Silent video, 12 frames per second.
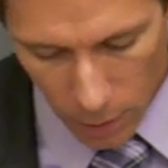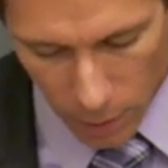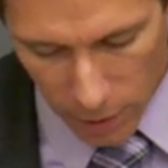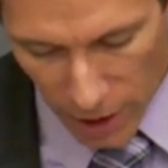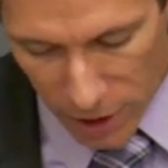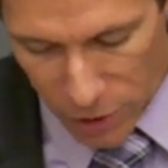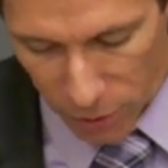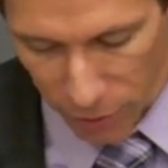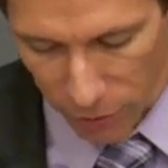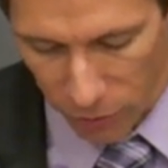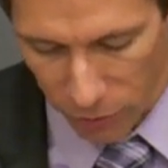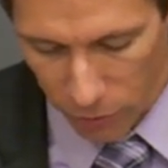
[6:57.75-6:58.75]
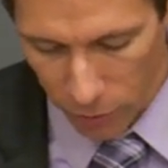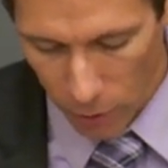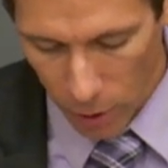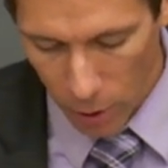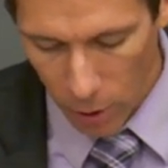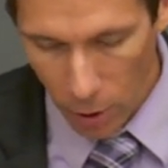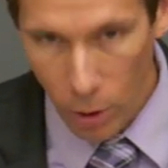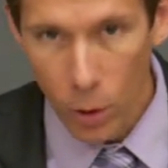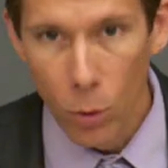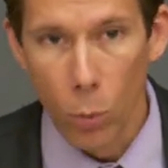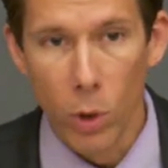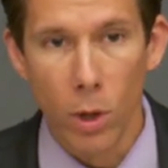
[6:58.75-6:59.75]
Nationalists
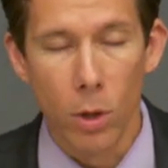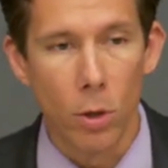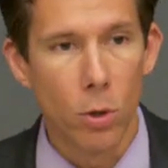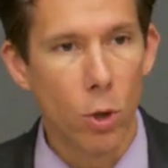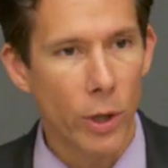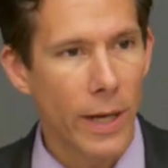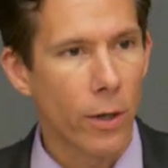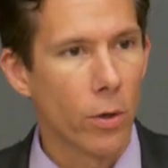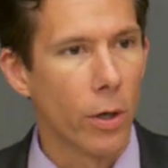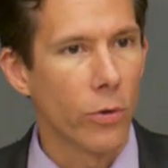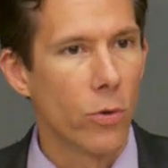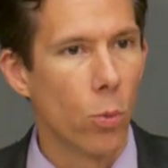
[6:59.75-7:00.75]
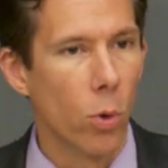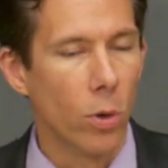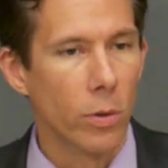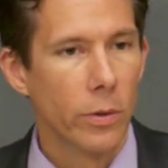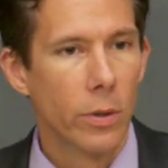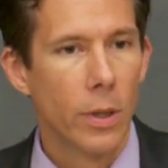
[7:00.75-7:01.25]
will look out across the world,